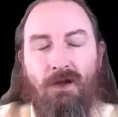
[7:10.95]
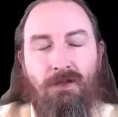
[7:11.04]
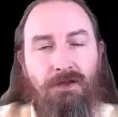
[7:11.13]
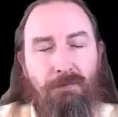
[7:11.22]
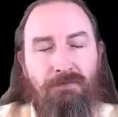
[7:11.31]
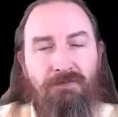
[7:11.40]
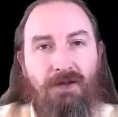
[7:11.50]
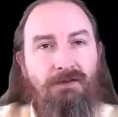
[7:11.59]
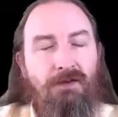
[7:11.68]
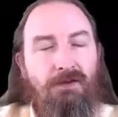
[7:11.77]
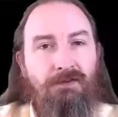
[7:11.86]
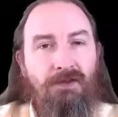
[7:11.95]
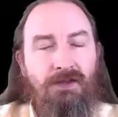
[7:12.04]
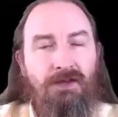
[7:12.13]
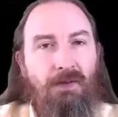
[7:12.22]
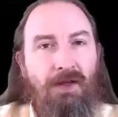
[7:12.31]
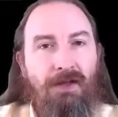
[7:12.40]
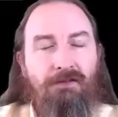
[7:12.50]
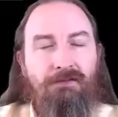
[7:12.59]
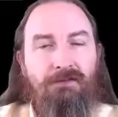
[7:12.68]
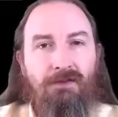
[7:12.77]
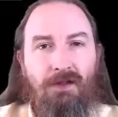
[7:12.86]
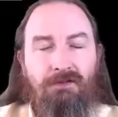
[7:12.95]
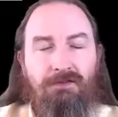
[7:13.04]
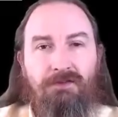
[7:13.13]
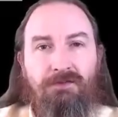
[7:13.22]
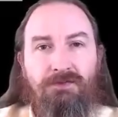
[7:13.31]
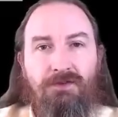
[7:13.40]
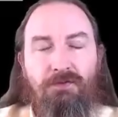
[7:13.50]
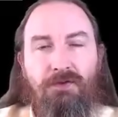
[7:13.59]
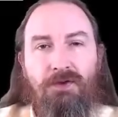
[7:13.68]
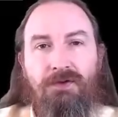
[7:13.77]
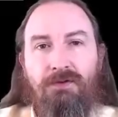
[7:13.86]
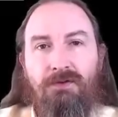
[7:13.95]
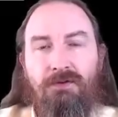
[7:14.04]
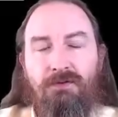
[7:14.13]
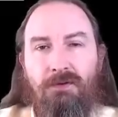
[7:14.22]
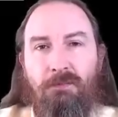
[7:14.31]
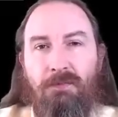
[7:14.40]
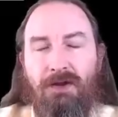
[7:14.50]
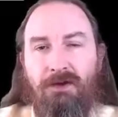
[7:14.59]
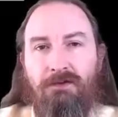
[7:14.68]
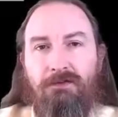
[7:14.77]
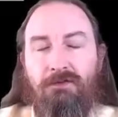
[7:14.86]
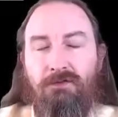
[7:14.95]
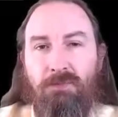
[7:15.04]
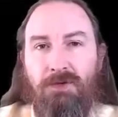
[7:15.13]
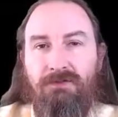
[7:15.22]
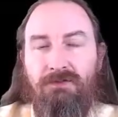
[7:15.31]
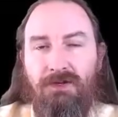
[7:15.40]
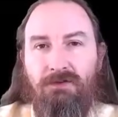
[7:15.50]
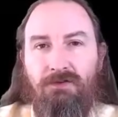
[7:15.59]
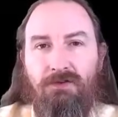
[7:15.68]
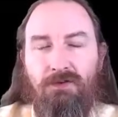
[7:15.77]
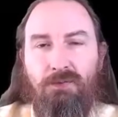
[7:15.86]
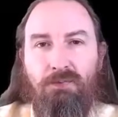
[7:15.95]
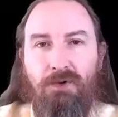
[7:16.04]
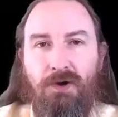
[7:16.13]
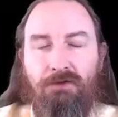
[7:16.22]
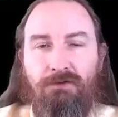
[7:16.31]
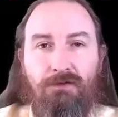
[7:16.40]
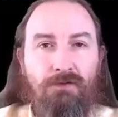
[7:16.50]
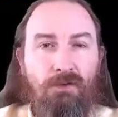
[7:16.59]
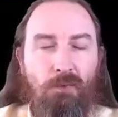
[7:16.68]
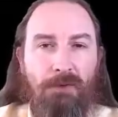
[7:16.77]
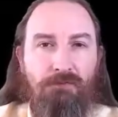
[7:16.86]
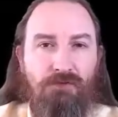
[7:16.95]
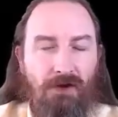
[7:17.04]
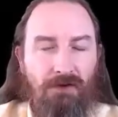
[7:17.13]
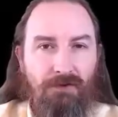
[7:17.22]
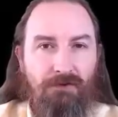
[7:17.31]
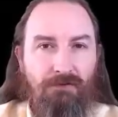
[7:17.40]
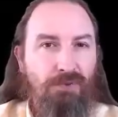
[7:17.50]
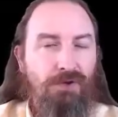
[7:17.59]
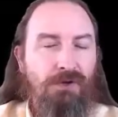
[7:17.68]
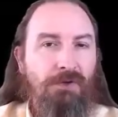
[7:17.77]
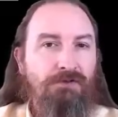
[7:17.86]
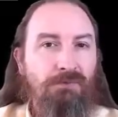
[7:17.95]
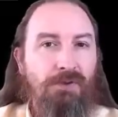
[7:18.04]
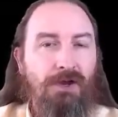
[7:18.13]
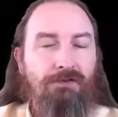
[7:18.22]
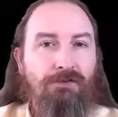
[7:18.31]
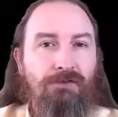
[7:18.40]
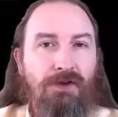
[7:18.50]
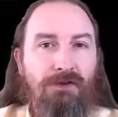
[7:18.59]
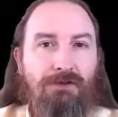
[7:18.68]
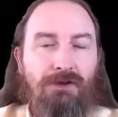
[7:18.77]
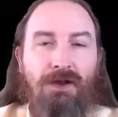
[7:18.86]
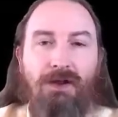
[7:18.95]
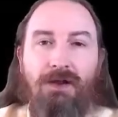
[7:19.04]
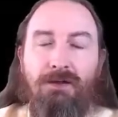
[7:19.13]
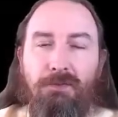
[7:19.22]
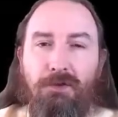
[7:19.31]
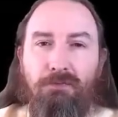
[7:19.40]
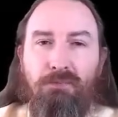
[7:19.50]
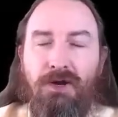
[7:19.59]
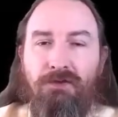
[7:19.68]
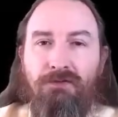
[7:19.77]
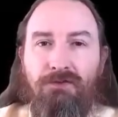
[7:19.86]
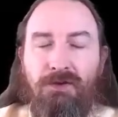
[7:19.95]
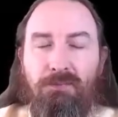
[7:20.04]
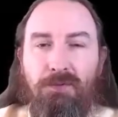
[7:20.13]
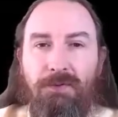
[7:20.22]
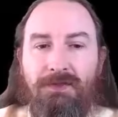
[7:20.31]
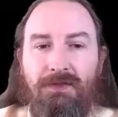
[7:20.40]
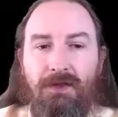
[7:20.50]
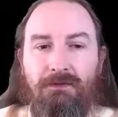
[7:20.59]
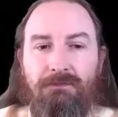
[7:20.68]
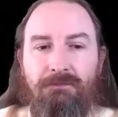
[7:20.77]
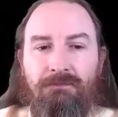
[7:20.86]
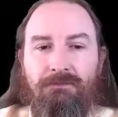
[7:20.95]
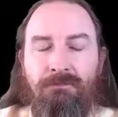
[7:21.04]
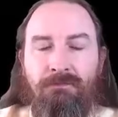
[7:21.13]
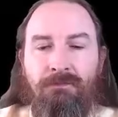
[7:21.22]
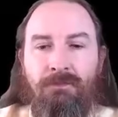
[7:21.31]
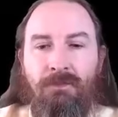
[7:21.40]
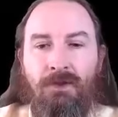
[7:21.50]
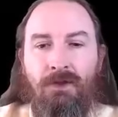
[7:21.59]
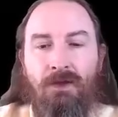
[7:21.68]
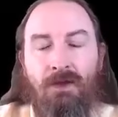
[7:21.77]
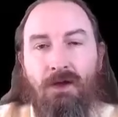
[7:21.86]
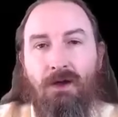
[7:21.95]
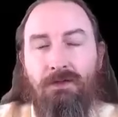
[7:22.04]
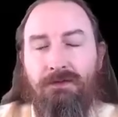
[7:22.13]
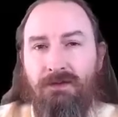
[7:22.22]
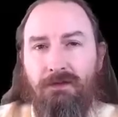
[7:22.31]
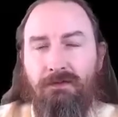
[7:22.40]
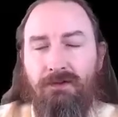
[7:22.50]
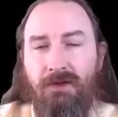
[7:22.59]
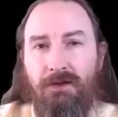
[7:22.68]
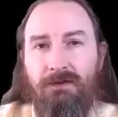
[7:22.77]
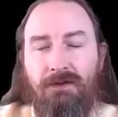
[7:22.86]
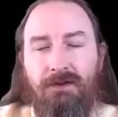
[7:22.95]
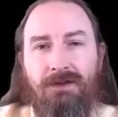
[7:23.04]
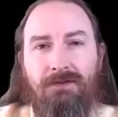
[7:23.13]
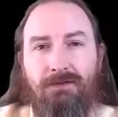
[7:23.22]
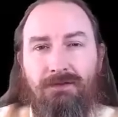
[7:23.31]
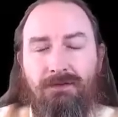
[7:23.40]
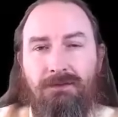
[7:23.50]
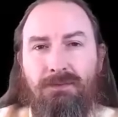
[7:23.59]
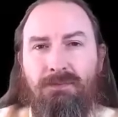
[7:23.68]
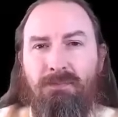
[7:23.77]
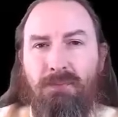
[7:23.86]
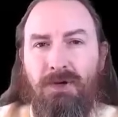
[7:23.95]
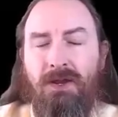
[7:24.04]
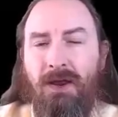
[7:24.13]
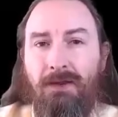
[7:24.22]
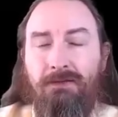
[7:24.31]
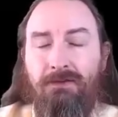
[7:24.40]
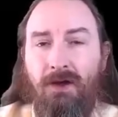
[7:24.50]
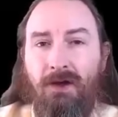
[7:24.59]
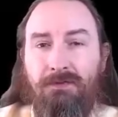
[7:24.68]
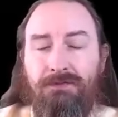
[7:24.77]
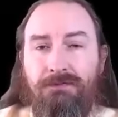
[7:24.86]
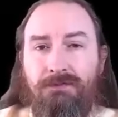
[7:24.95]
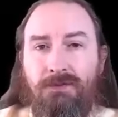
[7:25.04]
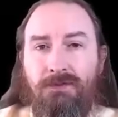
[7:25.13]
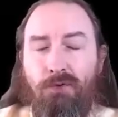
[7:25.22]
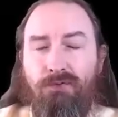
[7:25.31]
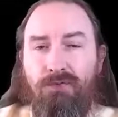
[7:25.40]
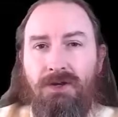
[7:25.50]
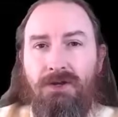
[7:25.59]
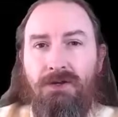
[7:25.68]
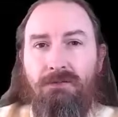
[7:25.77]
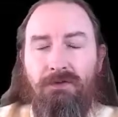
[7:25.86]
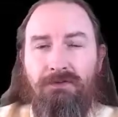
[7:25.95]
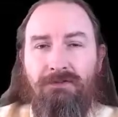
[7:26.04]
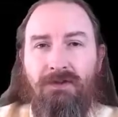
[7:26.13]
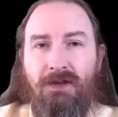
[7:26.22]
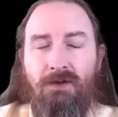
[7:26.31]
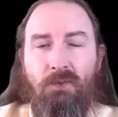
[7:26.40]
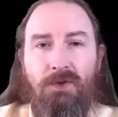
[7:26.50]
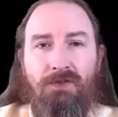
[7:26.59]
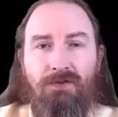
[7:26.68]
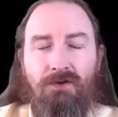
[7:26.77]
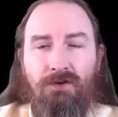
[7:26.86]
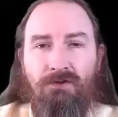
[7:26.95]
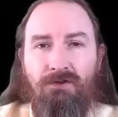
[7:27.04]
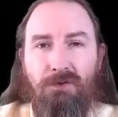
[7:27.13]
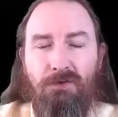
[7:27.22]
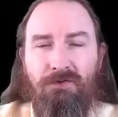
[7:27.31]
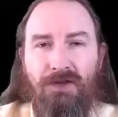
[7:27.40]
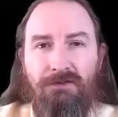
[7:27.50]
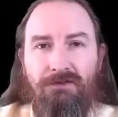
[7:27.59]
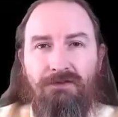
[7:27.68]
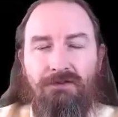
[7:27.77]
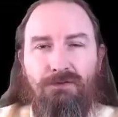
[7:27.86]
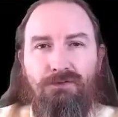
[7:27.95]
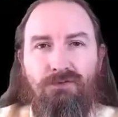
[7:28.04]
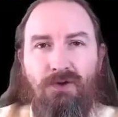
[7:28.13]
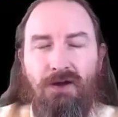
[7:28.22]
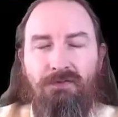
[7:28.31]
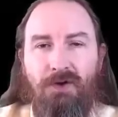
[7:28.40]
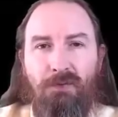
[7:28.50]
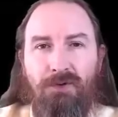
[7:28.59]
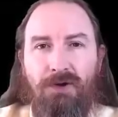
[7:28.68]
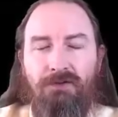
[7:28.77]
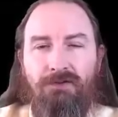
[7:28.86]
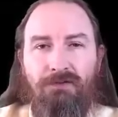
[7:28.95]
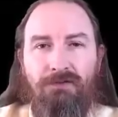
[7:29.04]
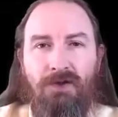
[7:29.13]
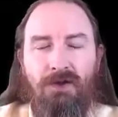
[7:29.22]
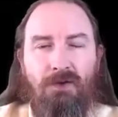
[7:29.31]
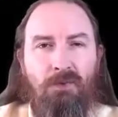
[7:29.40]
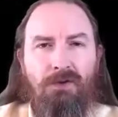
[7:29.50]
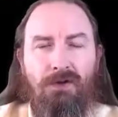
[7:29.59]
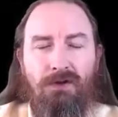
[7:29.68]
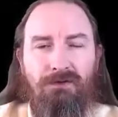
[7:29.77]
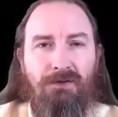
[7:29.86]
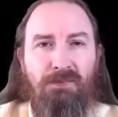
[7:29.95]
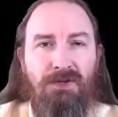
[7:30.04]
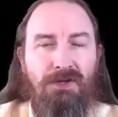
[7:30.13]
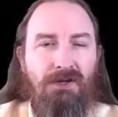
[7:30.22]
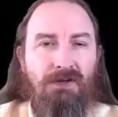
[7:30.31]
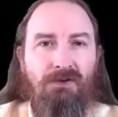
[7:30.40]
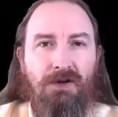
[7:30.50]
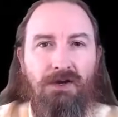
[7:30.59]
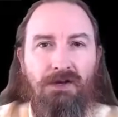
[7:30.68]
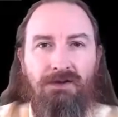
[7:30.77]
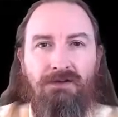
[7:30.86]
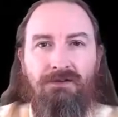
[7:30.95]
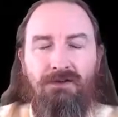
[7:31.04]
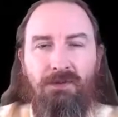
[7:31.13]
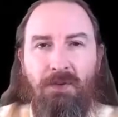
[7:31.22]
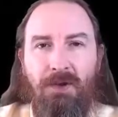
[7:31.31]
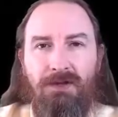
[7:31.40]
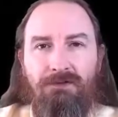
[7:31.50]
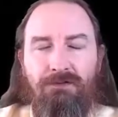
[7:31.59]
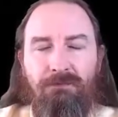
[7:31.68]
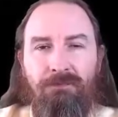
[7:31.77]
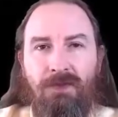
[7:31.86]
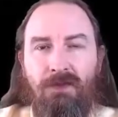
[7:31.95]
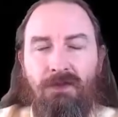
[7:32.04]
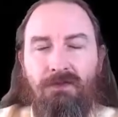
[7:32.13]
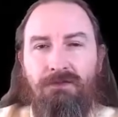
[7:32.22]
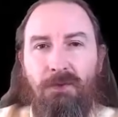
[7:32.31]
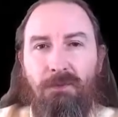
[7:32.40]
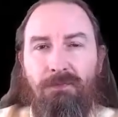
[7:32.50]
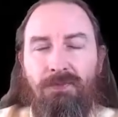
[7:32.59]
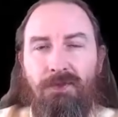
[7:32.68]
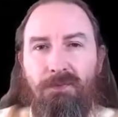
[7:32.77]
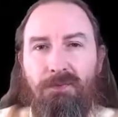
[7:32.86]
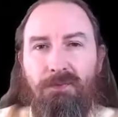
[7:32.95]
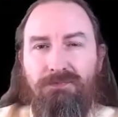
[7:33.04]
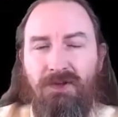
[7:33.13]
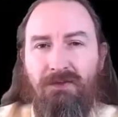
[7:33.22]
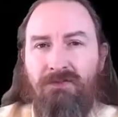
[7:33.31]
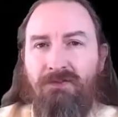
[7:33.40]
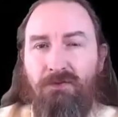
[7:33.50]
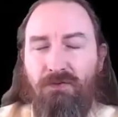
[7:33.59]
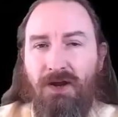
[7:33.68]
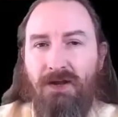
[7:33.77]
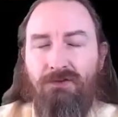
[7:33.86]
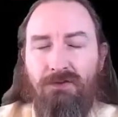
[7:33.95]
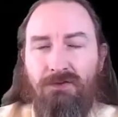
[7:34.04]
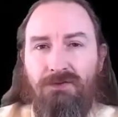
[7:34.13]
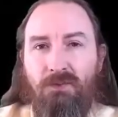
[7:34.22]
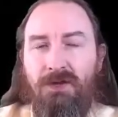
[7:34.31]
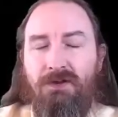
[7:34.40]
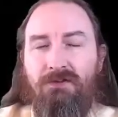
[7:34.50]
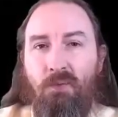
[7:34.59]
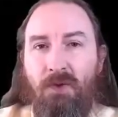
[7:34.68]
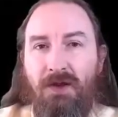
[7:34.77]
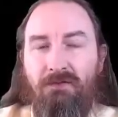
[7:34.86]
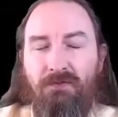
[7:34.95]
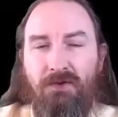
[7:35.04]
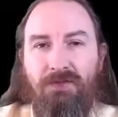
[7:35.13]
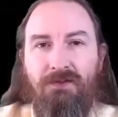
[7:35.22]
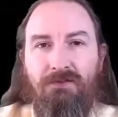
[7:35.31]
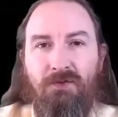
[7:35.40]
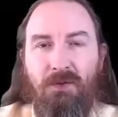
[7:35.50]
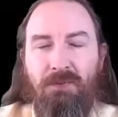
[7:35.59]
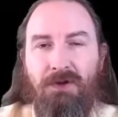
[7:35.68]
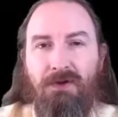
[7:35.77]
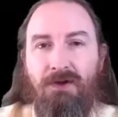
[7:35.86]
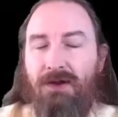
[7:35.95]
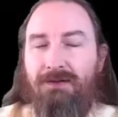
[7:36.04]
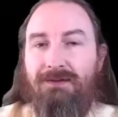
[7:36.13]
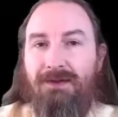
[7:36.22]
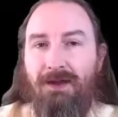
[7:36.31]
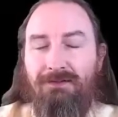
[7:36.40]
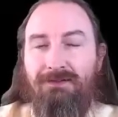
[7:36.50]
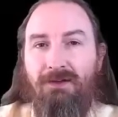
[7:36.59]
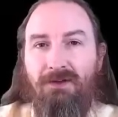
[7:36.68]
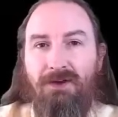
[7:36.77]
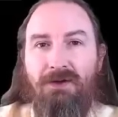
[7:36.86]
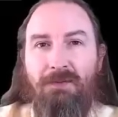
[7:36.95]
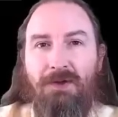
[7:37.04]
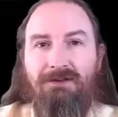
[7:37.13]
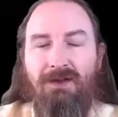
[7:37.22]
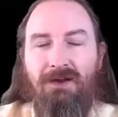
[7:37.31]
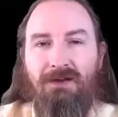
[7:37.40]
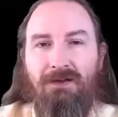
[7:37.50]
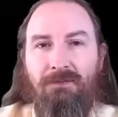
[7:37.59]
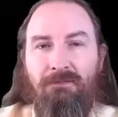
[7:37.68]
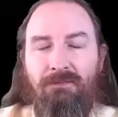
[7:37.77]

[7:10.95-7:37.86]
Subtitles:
On the upside, Selenium has lots of different mechanisms built into browsers. WebDriver is pretty much a browser standard, and most browsers implement that. On the downside, it's pretty hands-off. We're really sending Win32 events to drive our browsers. We're not deeply integrated into the page. So the tests are fragile. We need to wait for things to appear and guess how long it might take.